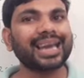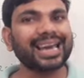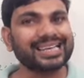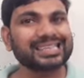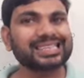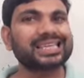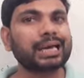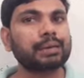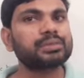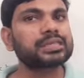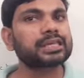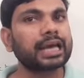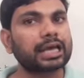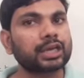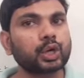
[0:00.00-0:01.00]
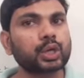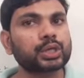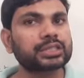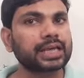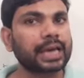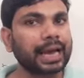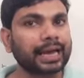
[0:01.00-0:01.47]
enzymes
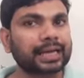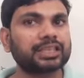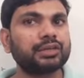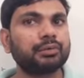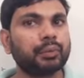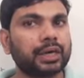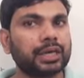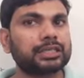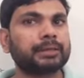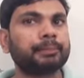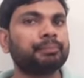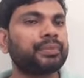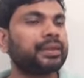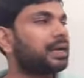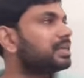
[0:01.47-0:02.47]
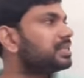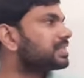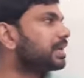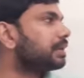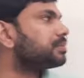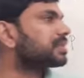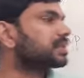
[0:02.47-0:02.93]
cannot activate,
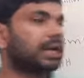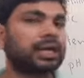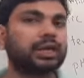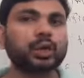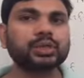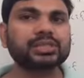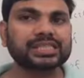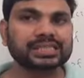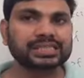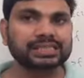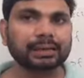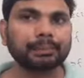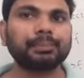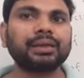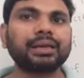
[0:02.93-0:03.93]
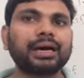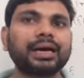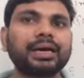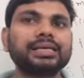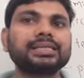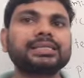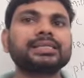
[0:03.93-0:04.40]
enzymes cannot
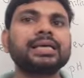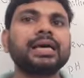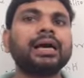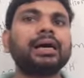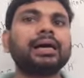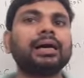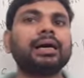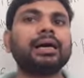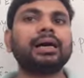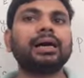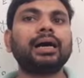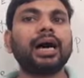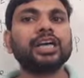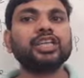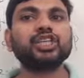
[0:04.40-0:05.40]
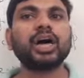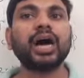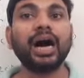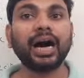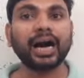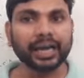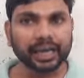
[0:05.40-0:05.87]
stabilize at a
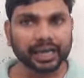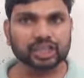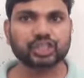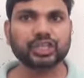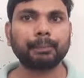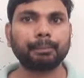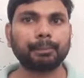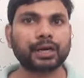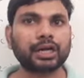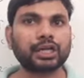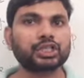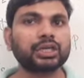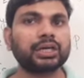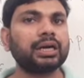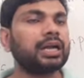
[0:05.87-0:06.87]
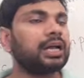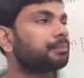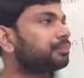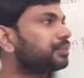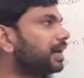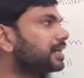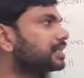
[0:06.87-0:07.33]
higher temperature.
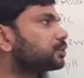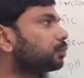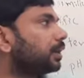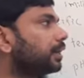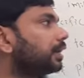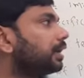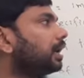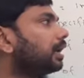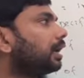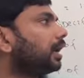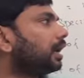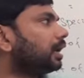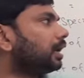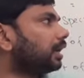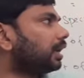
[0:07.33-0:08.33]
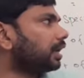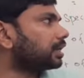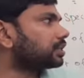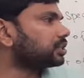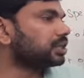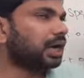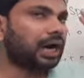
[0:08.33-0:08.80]
That's why
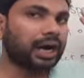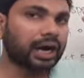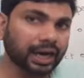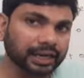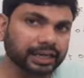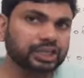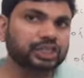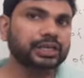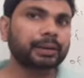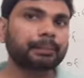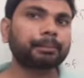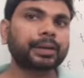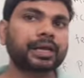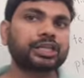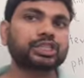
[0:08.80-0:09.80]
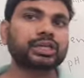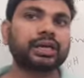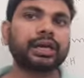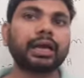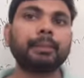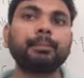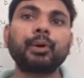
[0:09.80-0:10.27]
at a high
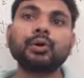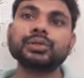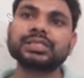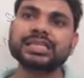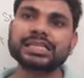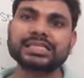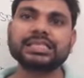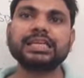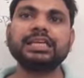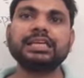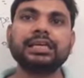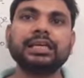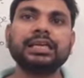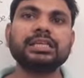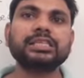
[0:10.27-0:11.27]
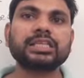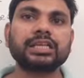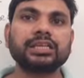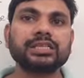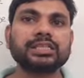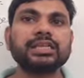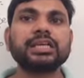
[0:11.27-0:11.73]
temperature above 60 degrees
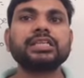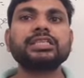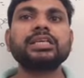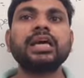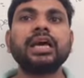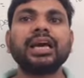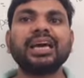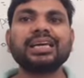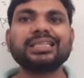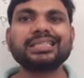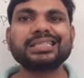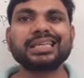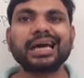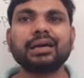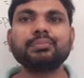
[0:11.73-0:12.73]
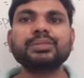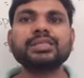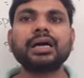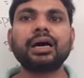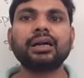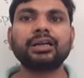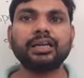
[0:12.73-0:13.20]
Celsius, enzymes
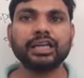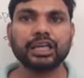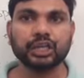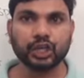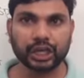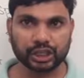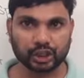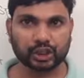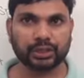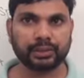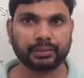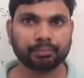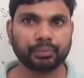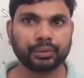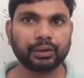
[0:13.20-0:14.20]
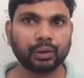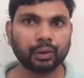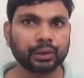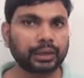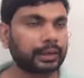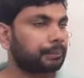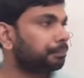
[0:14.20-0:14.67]
are denatured.
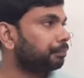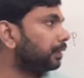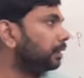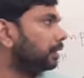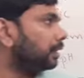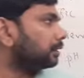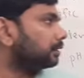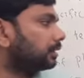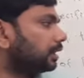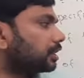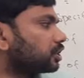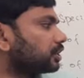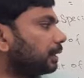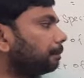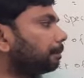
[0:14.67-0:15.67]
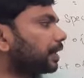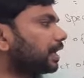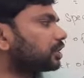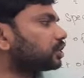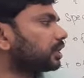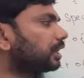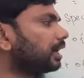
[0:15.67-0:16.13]
Okay, the
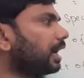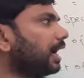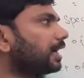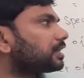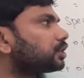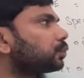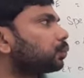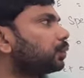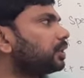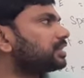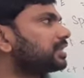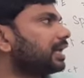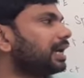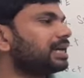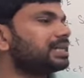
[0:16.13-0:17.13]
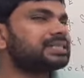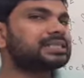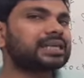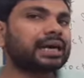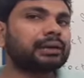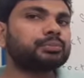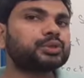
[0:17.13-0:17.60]
temperature at which
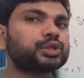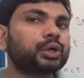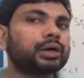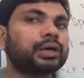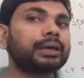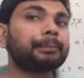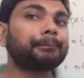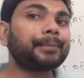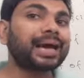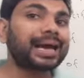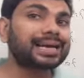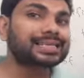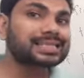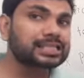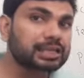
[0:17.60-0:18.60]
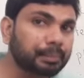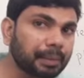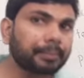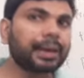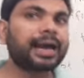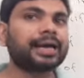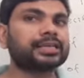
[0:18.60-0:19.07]
enzyme showing
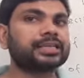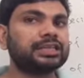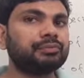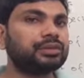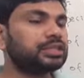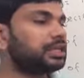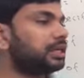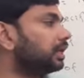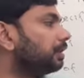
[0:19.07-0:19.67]
maximum activity,